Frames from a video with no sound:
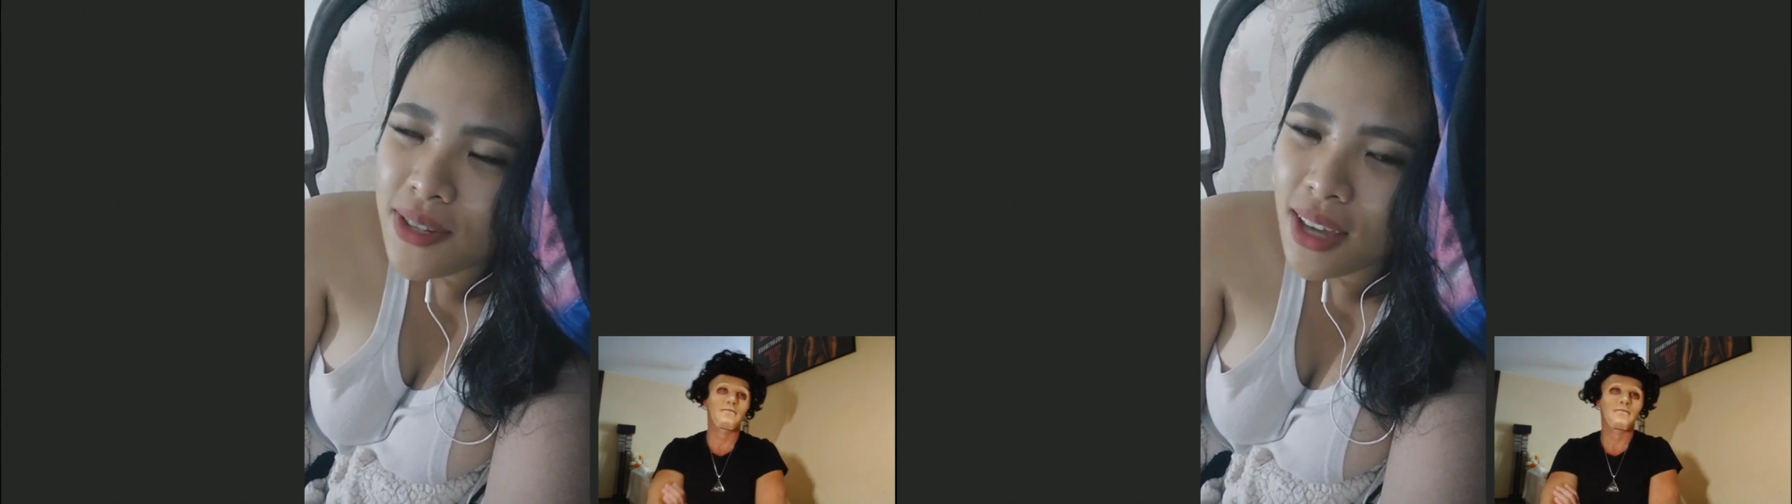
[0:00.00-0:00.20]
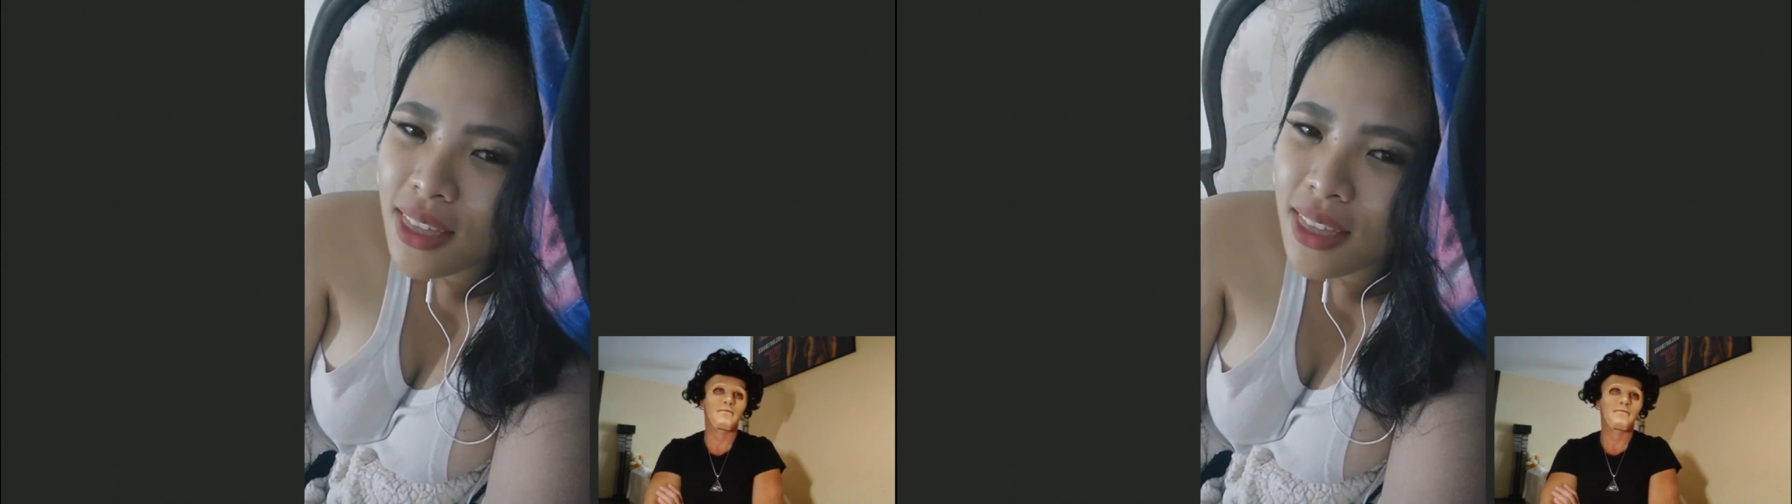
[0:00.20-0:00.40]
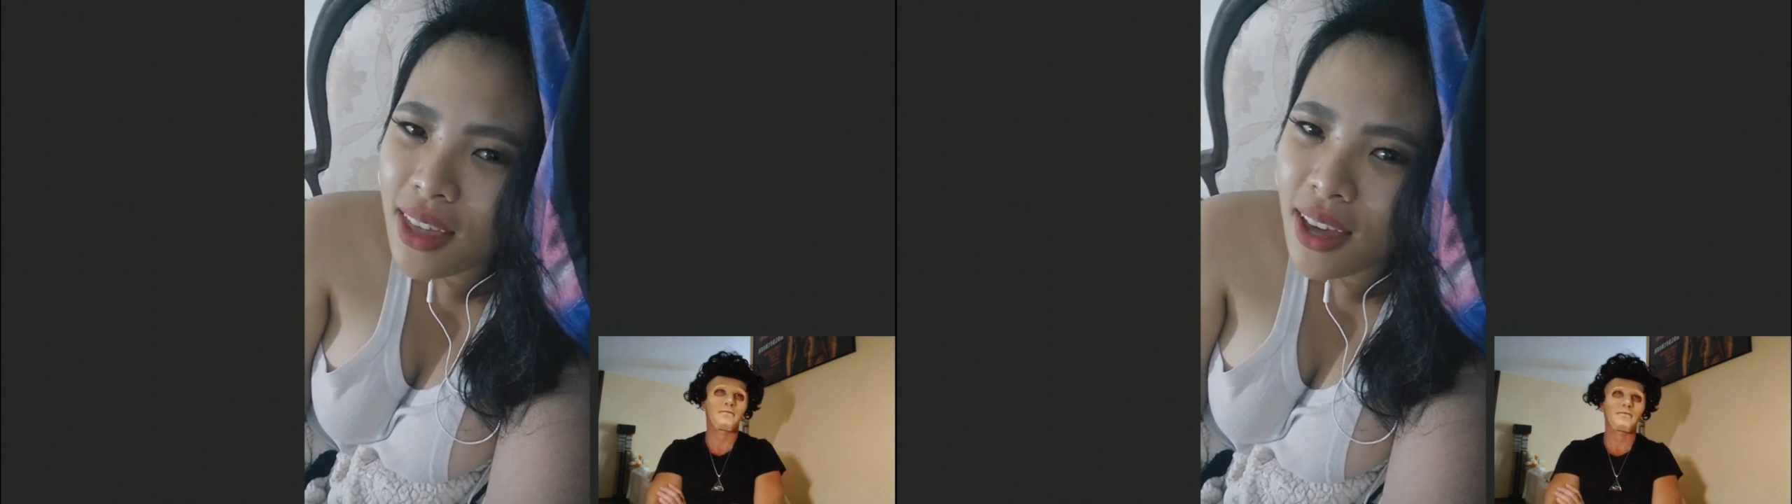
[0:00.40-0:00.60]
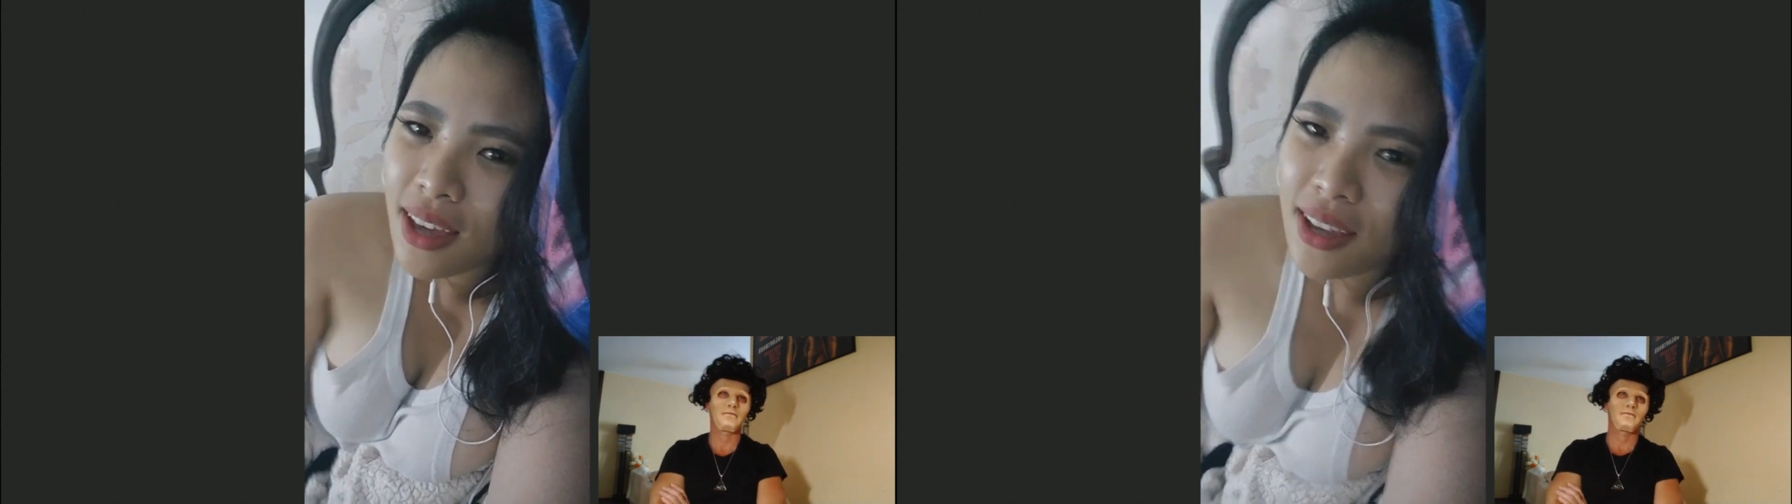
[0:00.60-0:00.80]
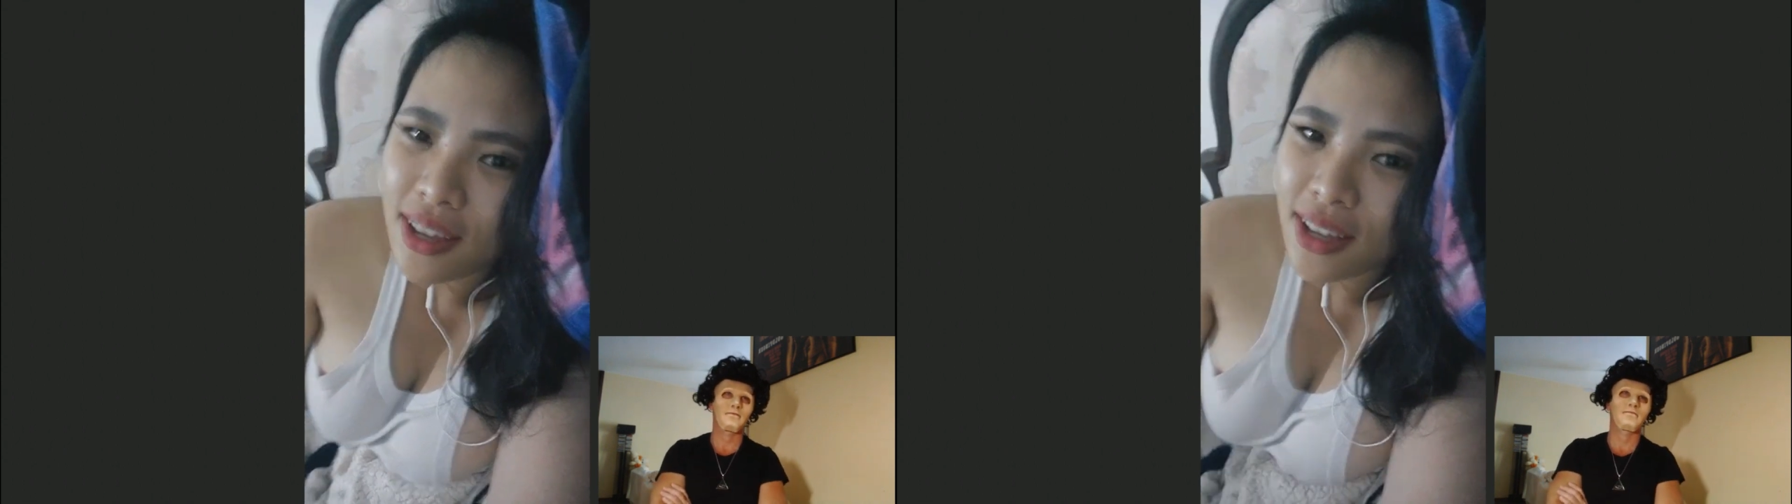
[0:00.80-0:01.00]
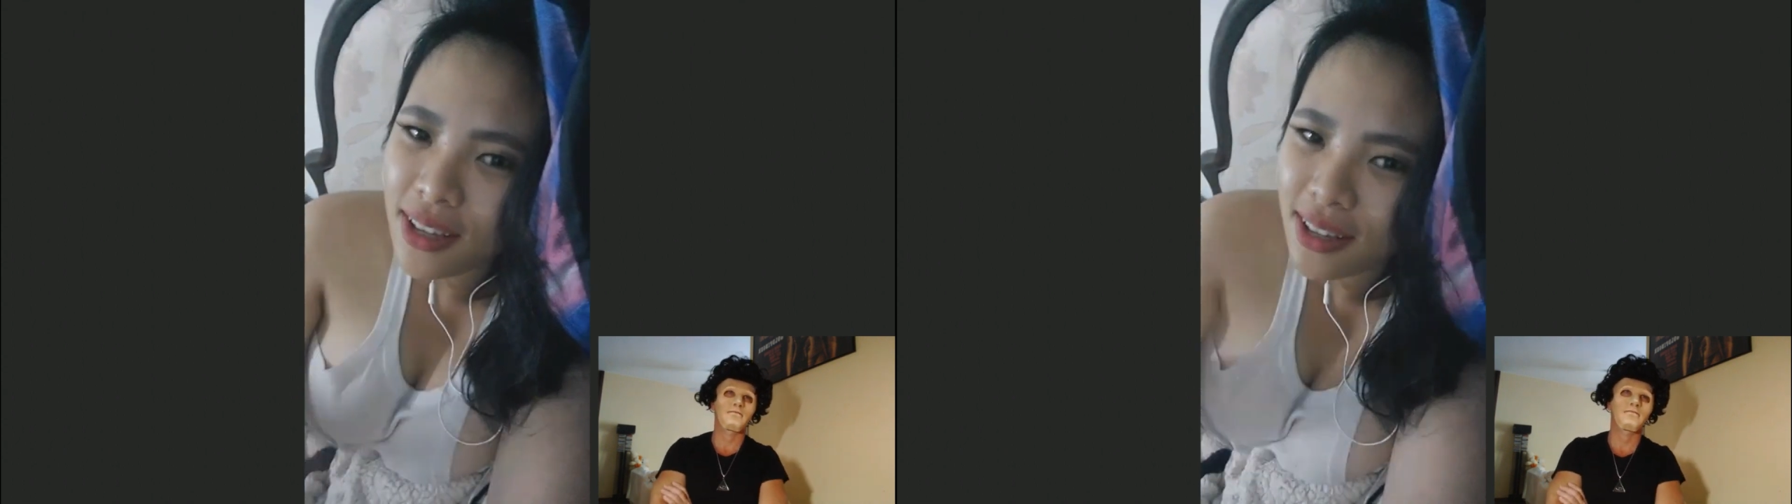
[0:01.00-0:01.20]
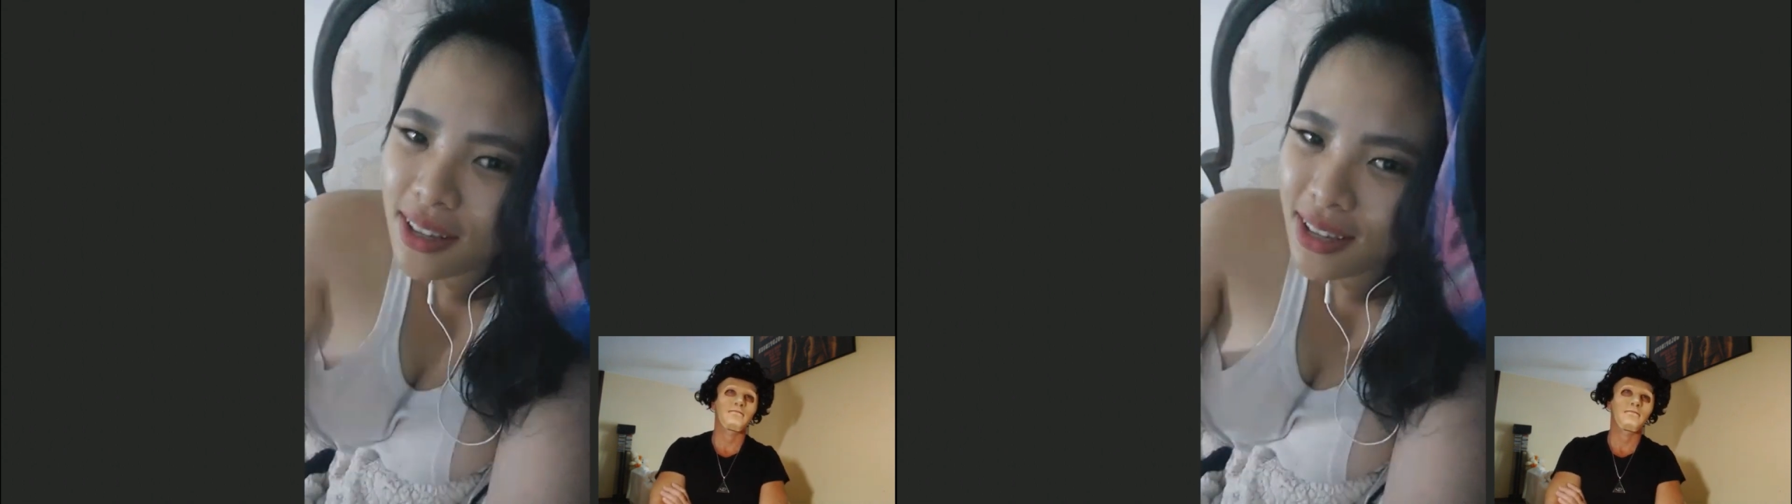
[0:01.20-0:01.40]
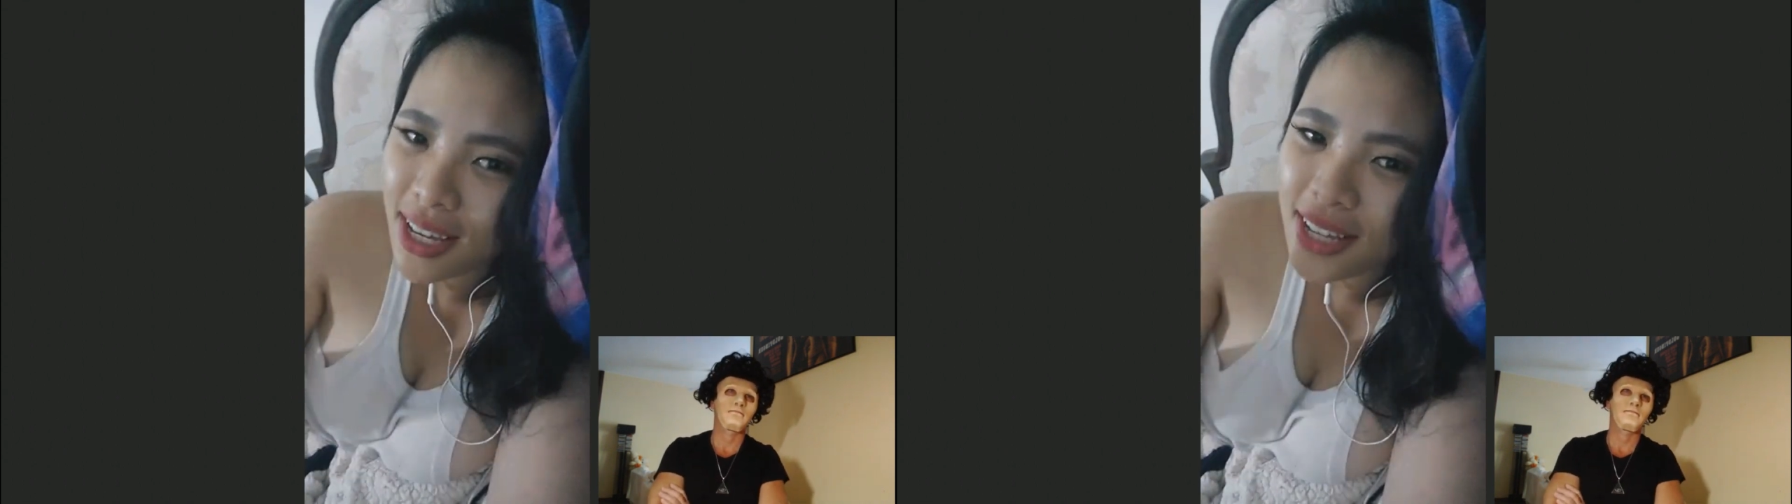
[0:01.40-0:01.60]
say that
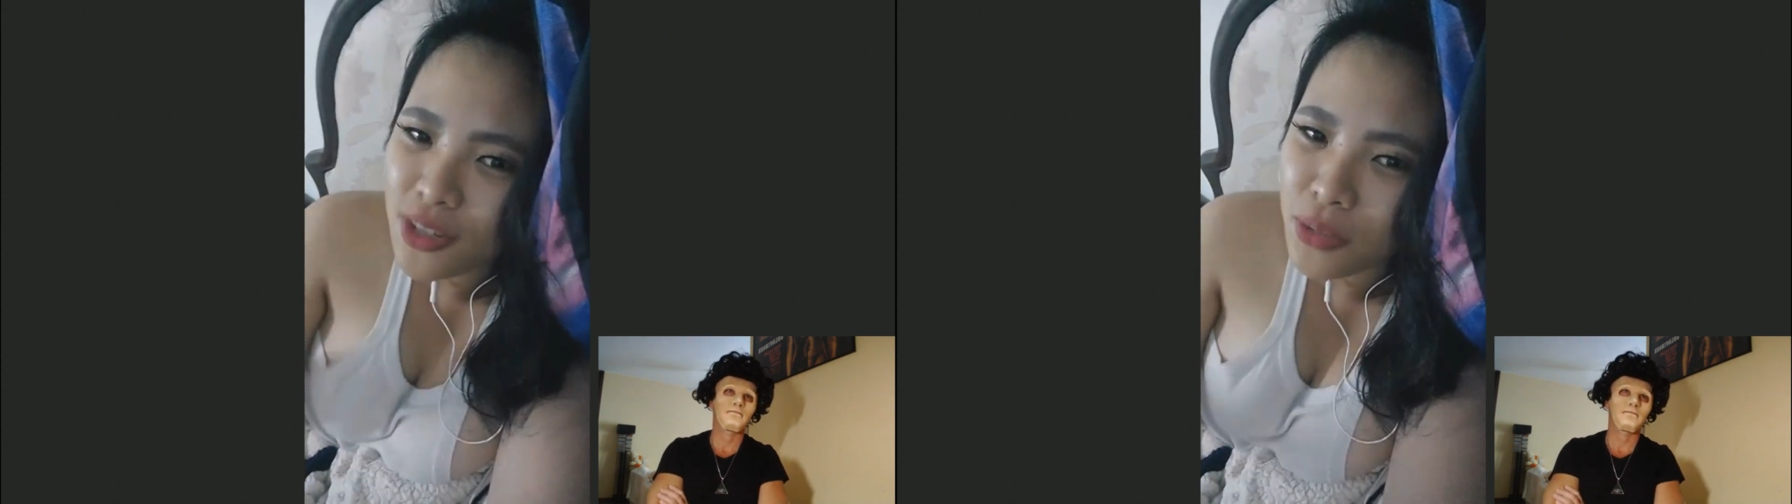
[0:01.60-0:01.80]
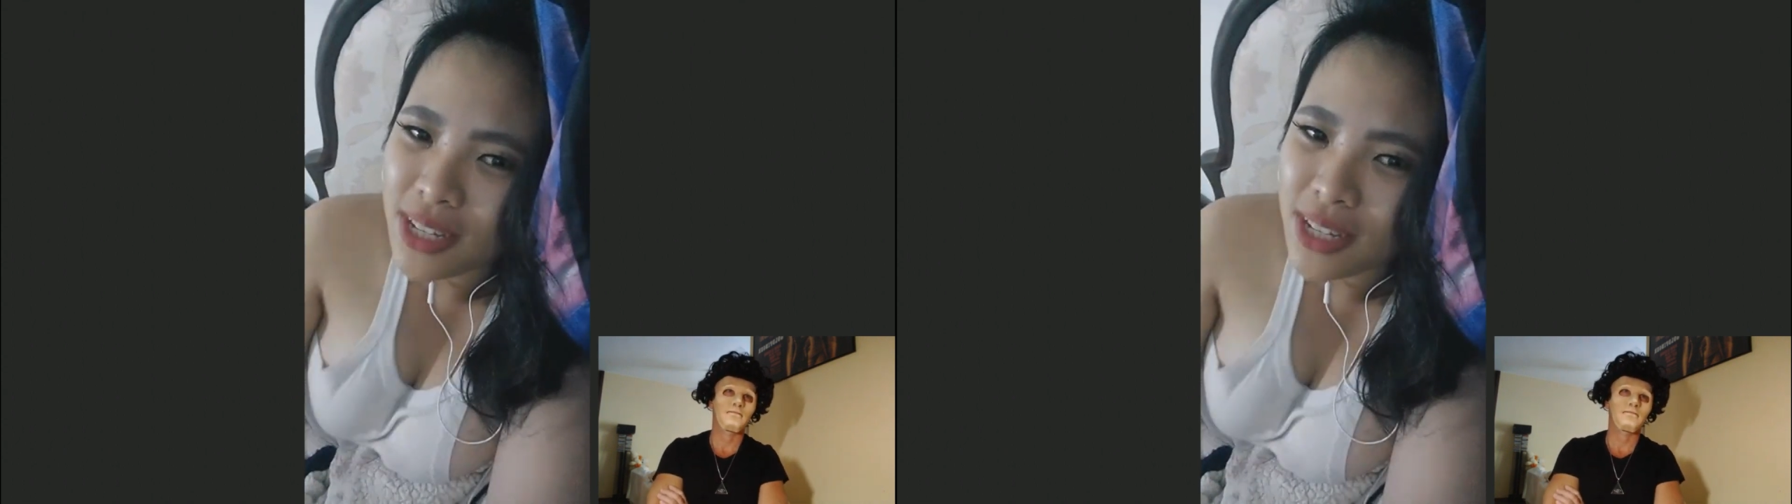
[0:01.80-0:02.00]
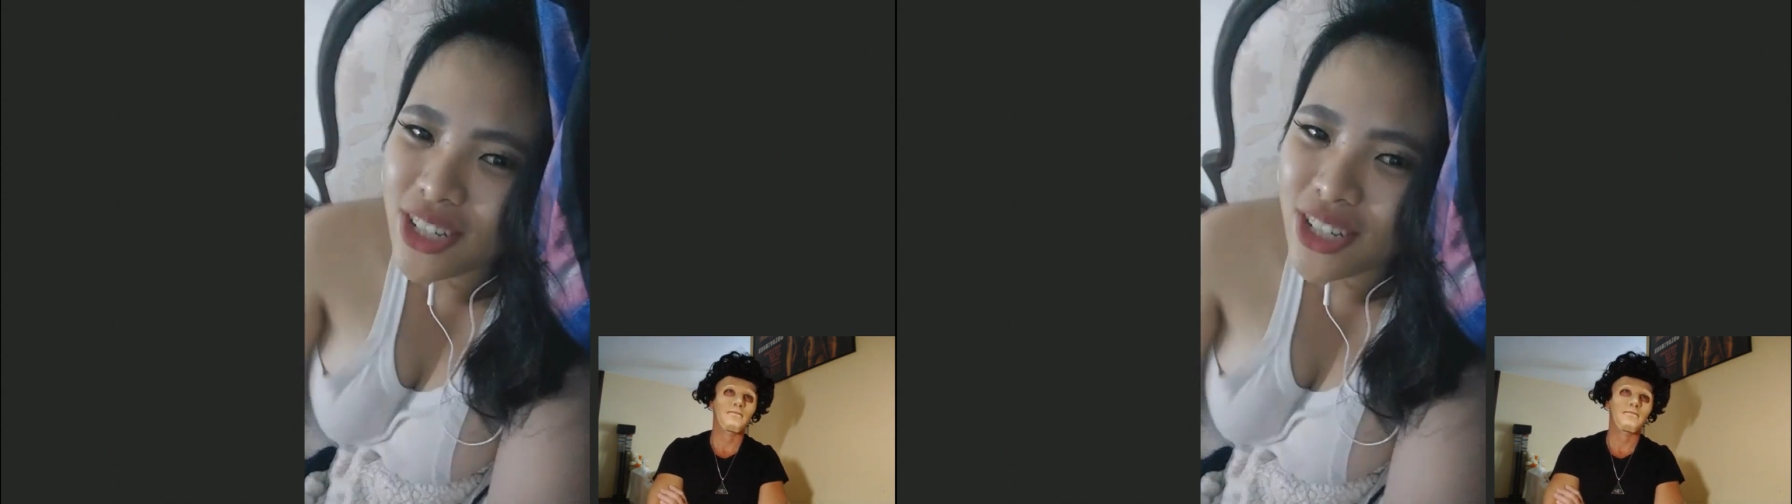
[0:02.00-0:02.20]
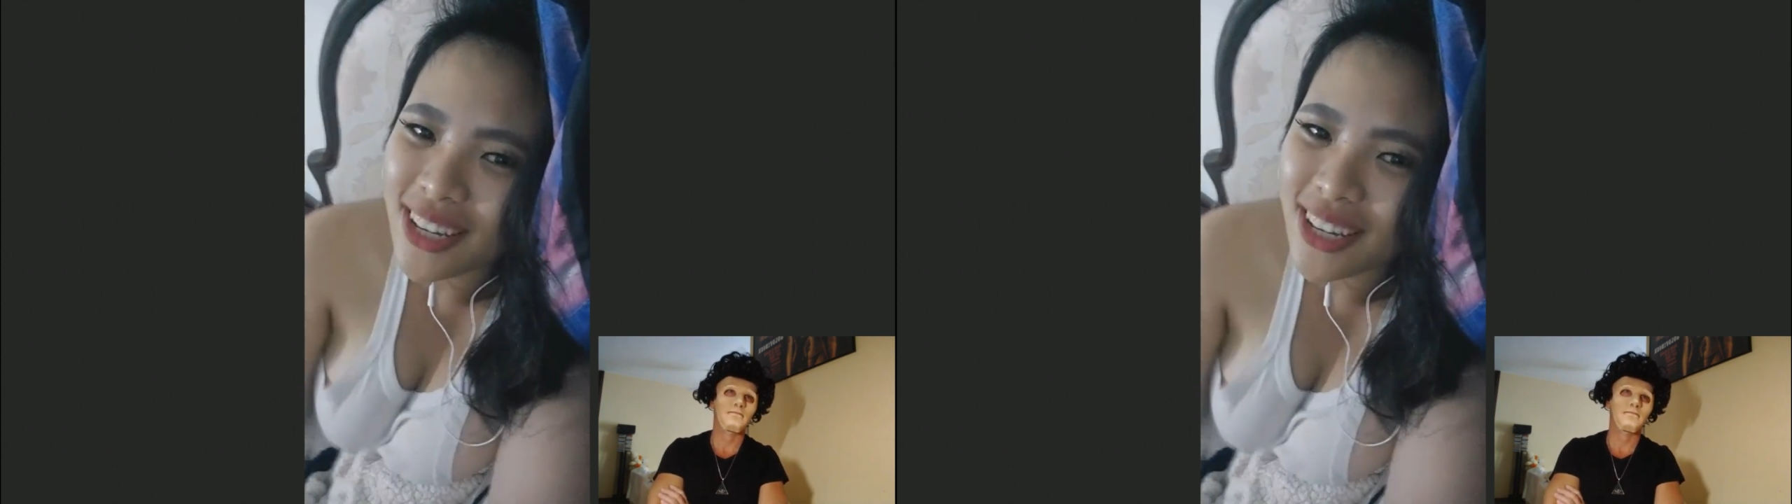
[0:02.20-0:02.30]
he is rich.